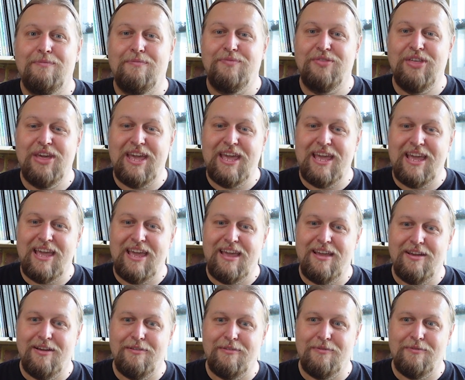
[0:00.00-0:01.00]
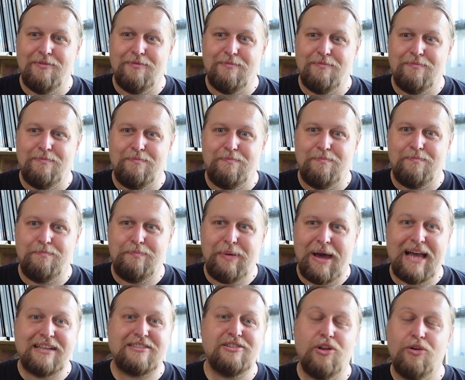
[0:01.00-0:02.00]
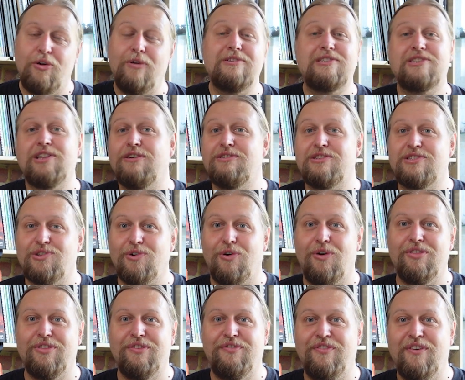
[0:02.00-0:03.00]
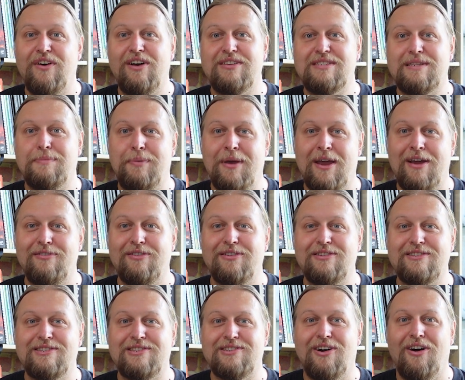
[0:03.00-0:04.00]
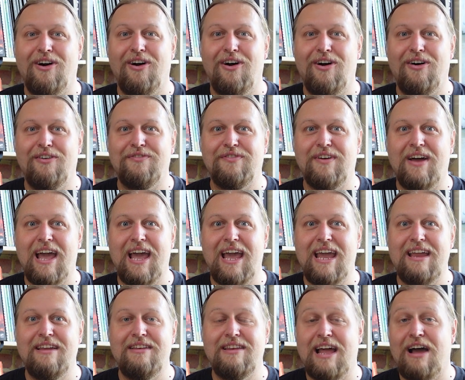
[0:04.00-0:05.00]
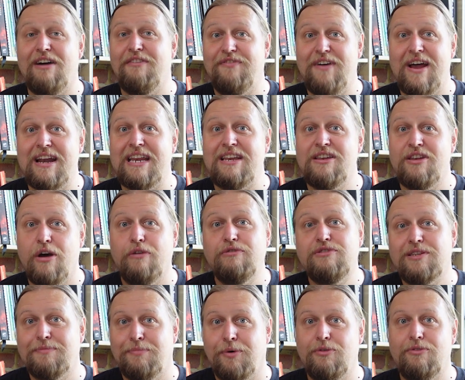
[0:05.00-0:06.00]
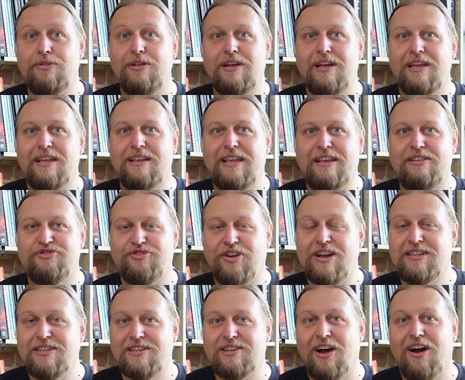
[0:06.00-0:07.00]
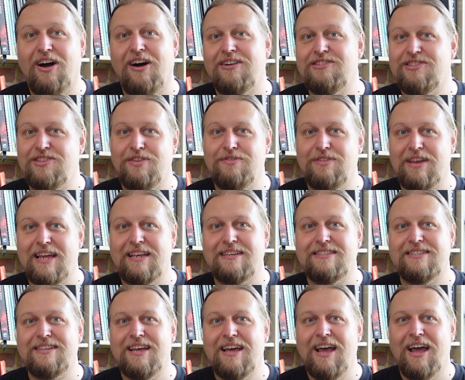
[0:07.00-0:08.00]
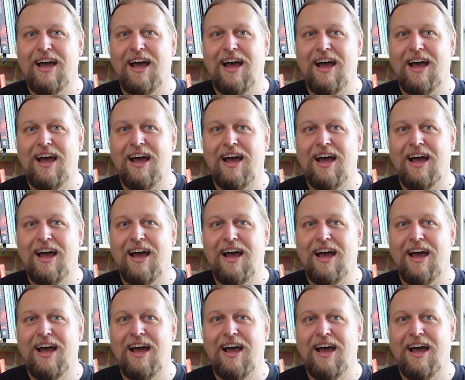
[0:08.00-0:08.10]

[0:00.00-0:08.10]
The battle also saw the first appearance of a now fairly notable Traitor Guard unit,